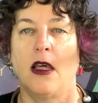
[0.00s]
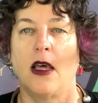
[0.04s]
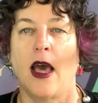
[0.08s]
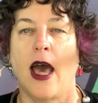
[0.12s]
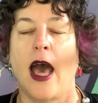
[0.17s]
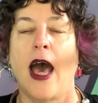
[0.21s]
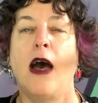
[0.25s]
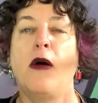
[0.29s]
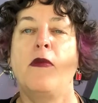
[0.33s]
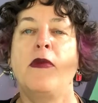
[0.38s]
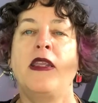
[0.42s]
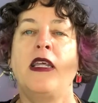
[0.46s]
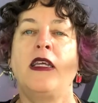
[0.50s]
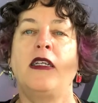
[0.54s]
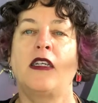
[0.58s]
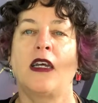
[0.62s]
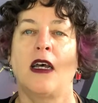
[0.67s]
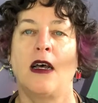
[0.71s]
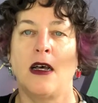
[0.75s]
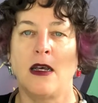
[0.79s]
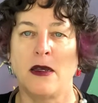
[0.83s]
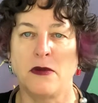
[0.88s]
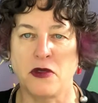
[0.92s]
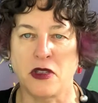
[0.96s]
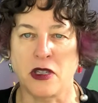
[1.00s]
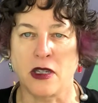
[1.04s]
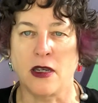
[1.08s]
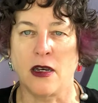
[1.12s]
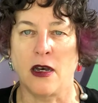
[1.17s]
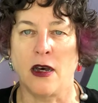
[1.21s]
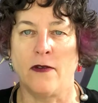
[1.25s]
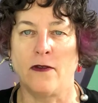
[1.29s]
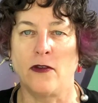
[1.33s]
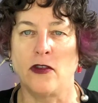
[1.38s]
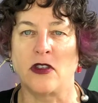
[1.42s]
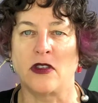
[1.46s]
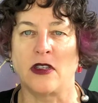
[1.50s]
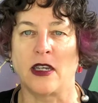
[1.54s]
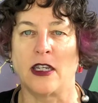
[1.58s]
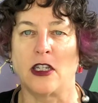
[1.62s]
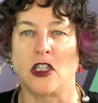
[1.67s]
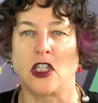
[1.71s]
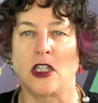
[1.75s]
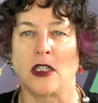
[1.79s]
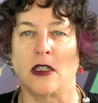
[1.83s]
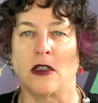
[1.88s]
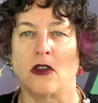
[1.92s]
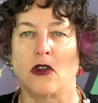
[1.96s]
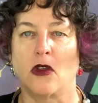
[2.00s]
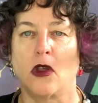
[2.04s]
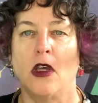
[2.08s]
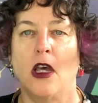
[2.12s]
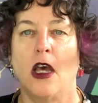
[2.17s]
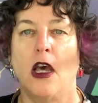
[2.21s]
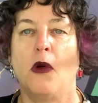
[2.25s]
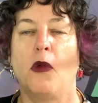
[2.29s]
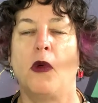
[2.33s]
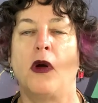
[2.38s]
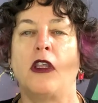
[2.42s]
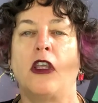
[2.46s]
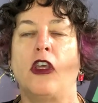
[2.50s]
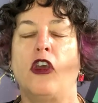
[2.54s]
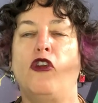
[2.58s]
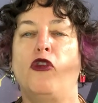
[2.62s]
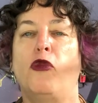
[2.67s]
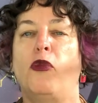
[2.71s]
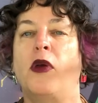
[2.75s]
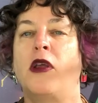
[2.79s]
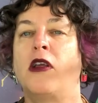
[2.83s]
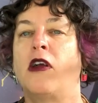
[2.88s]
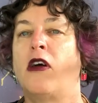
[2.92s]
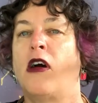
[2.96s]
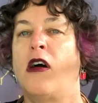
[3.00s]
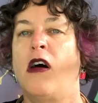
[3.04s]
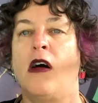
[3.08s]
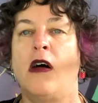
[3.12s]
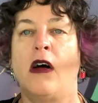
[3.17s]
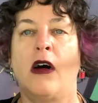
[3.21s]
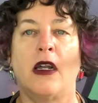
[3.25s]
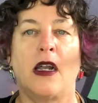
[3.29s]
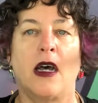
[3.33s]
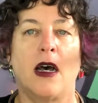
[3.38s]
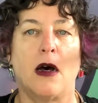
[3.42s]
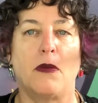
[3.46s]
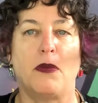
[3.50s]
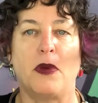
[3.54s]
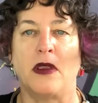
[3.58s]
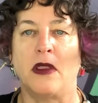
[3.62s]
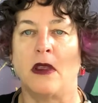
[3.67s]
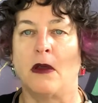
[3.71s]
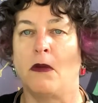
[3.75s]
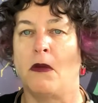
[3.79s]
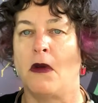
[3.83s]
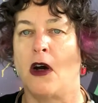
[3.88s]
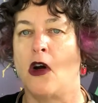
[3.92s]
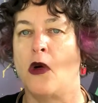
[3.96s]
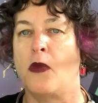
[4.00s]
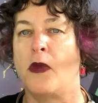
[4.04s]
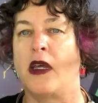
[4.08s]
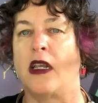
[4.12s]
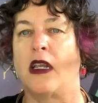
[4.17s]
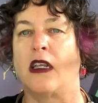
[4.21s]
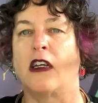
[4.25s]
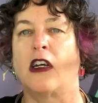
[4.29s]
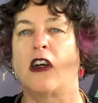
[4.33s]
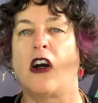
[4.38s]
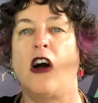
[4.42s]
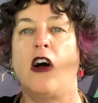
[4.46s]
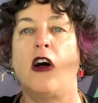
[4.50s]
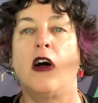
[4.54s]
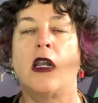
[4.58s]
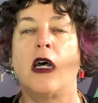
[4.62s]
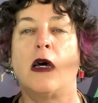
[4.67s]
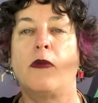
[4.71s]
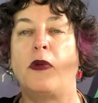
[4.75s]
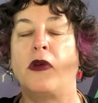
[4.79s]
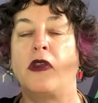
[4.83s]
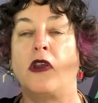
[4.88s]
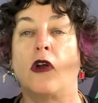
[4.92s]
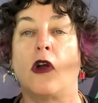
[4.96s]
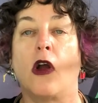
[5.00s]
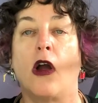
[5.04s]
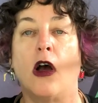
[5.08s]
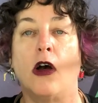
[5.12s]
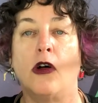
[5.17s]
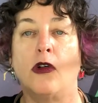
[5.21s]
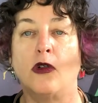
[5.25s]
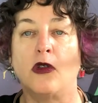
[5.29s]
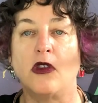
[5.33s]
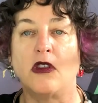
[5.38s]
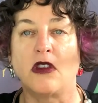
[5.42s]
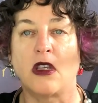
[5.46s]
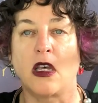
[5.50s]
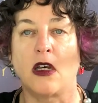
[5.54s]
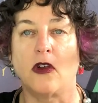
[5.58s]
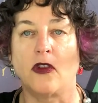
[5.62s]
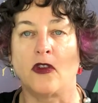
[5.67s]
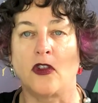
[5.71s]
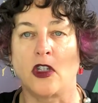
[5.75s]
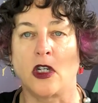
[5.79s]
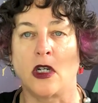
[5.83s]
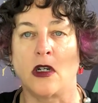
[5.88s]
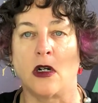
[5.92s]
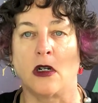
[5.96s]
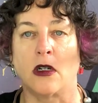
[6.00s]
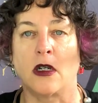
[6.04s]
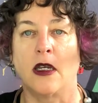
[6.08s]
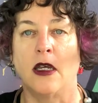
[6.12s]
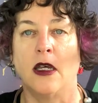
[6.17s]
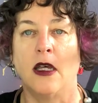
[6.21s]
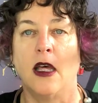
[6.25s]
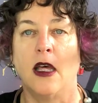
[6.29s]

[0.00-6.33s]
How many times in conversations, when you've been caught up in the moment and caught up in your own self-talk,